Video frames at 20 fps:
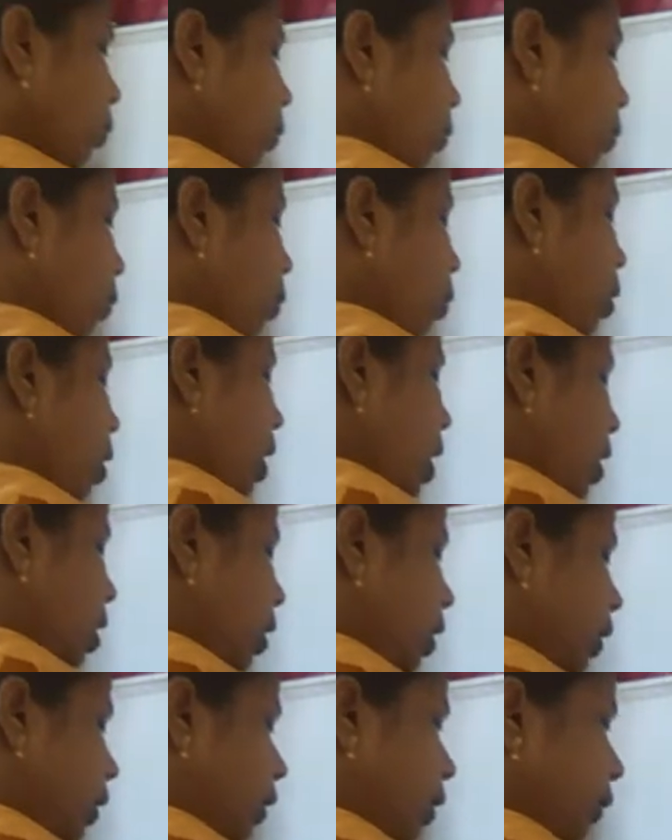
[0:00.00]
whole
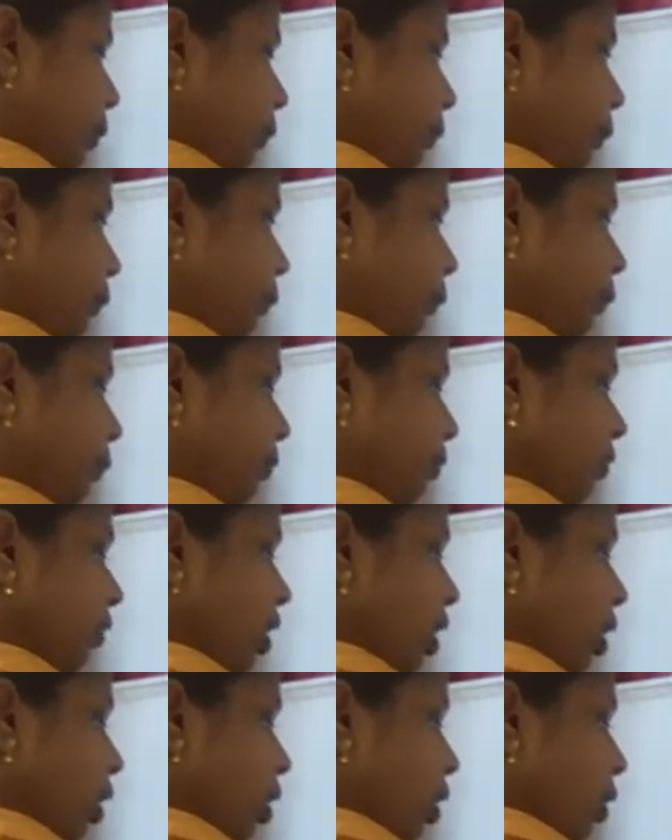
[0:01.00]
earth.
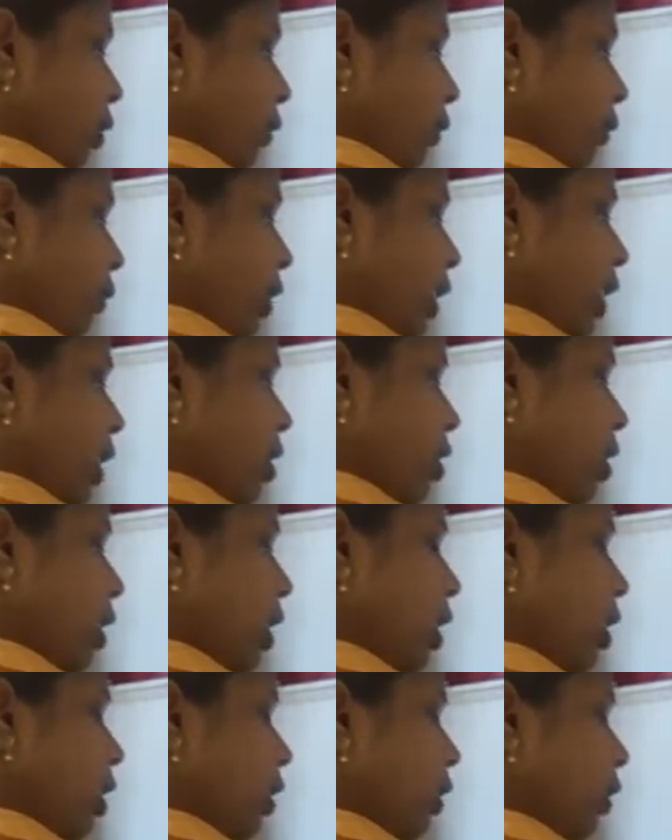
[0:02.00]
We can
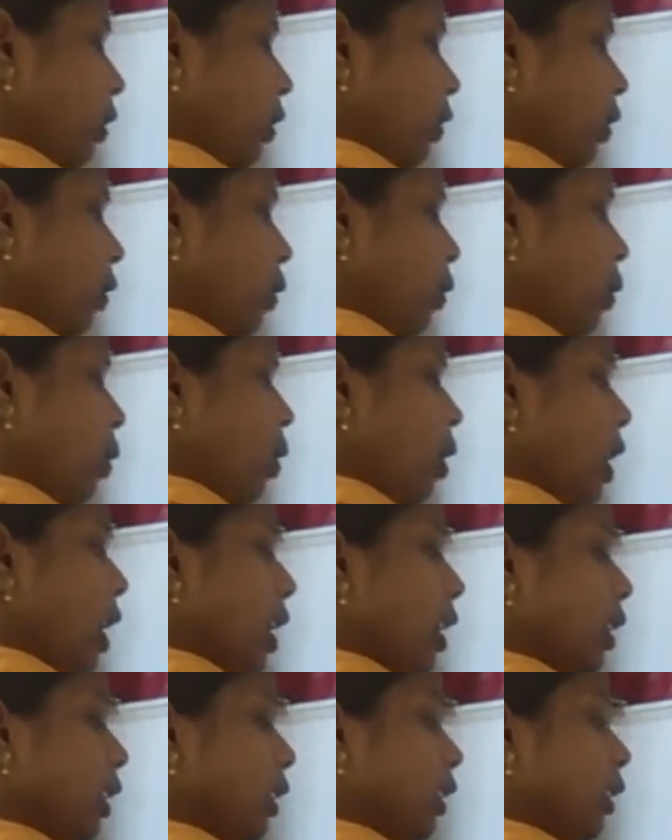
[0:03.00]
see whole
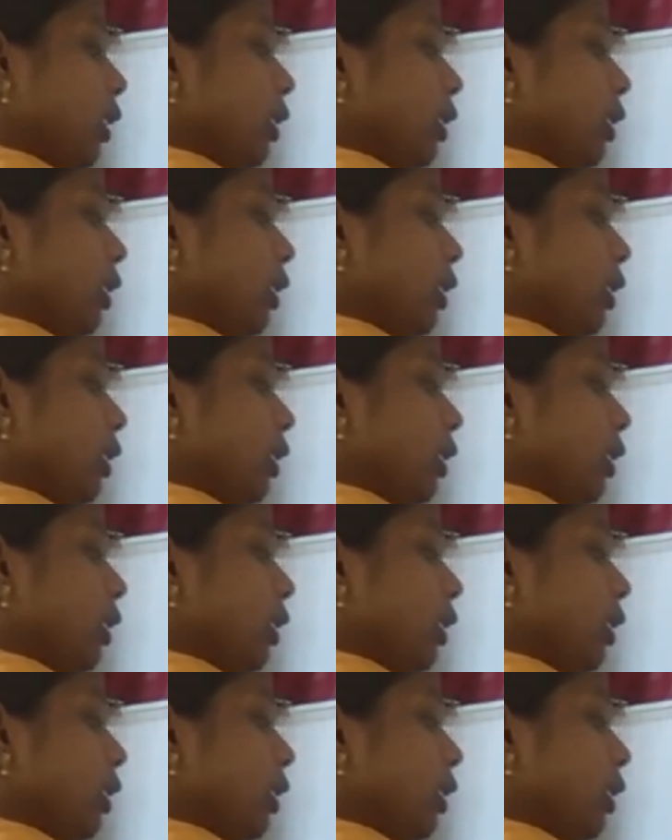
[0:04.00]
earth.